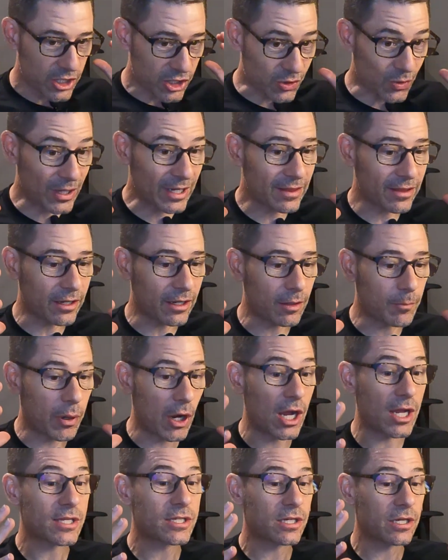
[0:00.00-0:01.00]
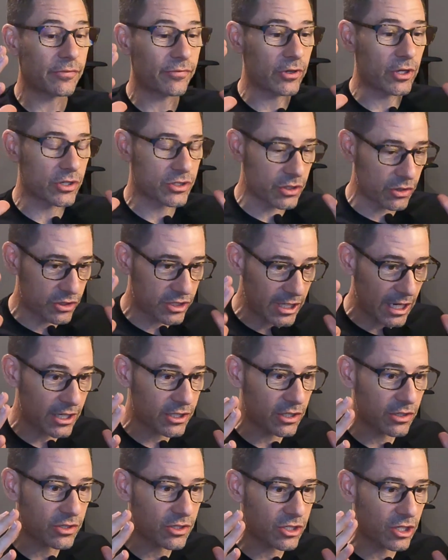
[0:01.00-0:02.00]
strengthening positive
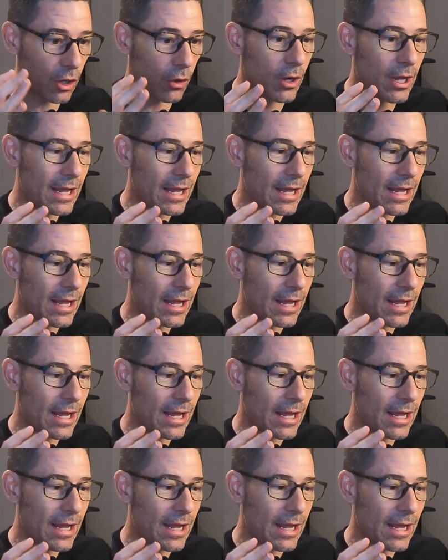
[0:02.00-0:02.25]
associations. So